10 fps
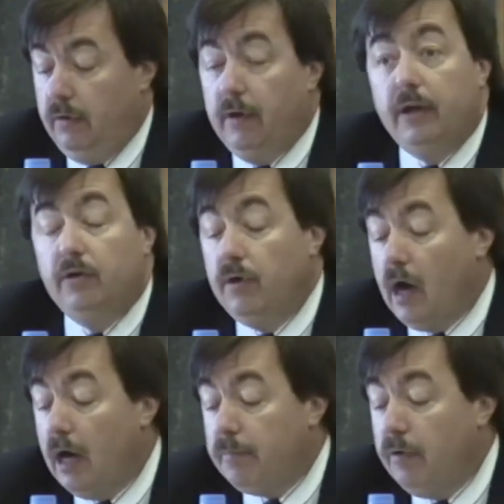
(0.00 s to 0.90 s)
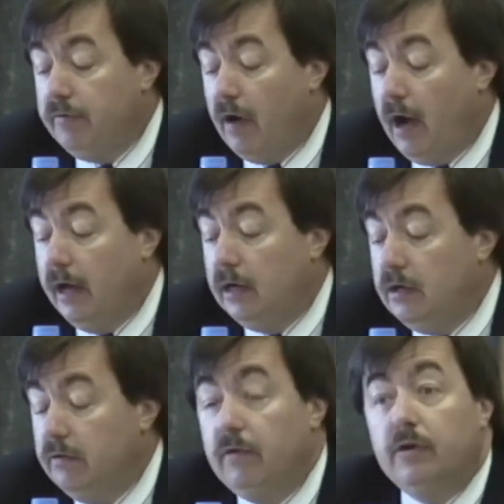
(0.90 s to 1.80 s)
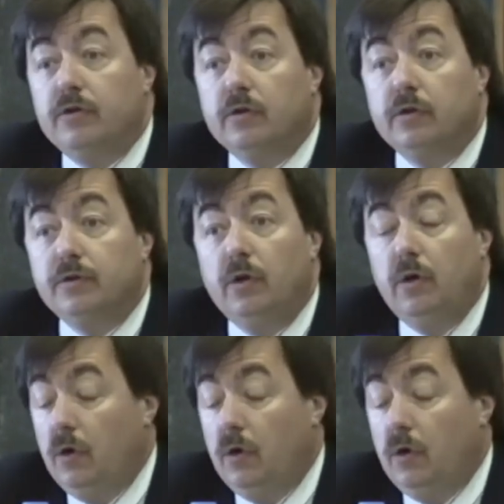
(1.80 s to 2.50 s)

they do not provide individuals